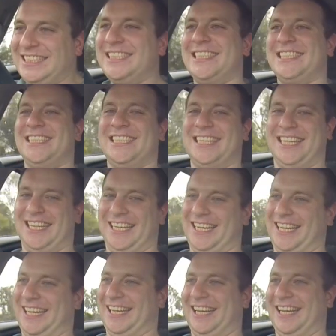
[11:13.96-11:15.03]

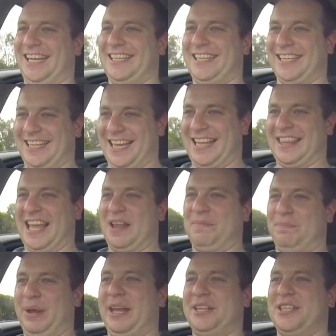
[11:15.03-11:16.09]
Yeah, you get
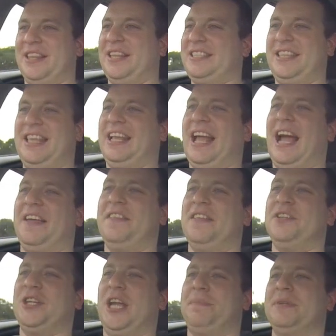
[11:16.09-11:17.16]
that picture. This thing ain't
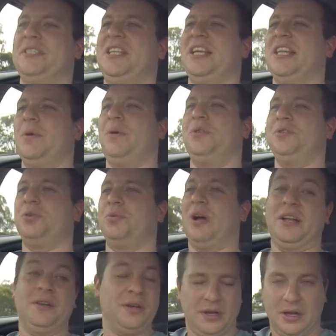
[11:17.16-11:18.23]
the cheapest thing in the world to
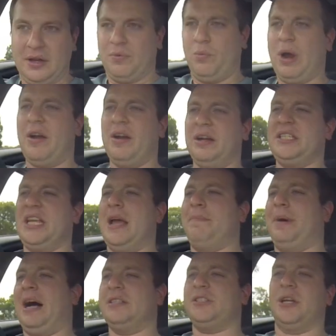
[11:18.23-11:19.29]
run. Wear and tear
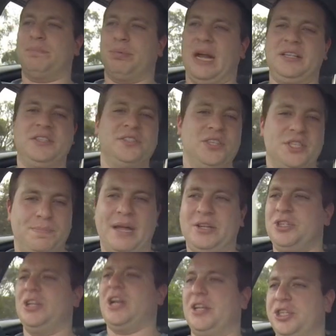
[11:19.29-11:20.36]
parts like brakes and
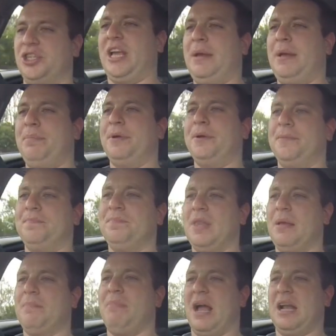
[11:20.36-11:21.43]
suspension are cheap,
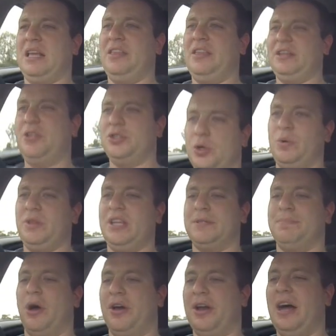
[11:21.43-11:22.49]
but anything to do with
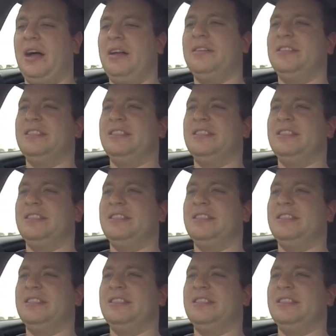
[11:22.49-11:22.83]
this motor